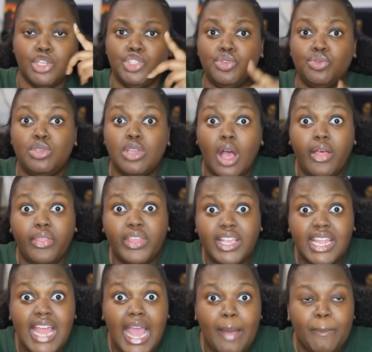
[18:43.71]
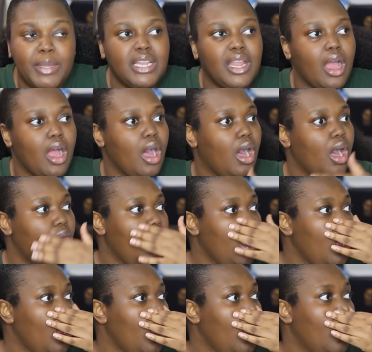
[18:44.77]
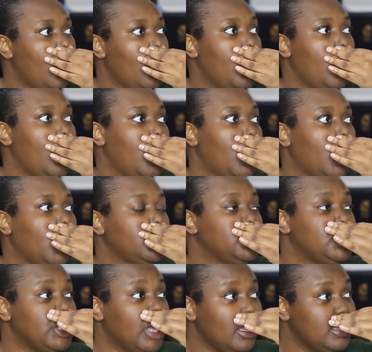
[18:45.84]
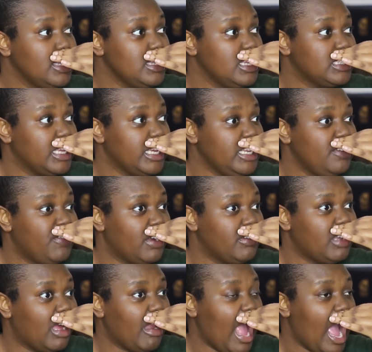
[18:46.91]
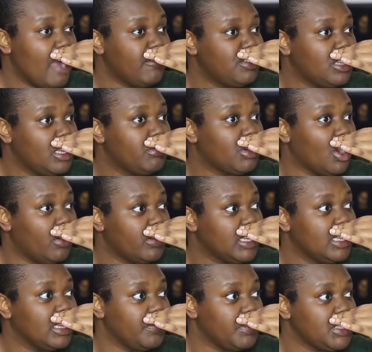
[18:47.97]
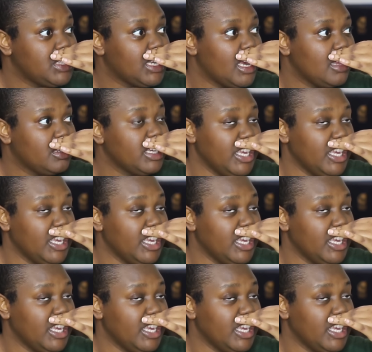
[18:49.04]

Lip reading: Do y'all think it happened? Oh, do y'all think this lady found out after they were already living together?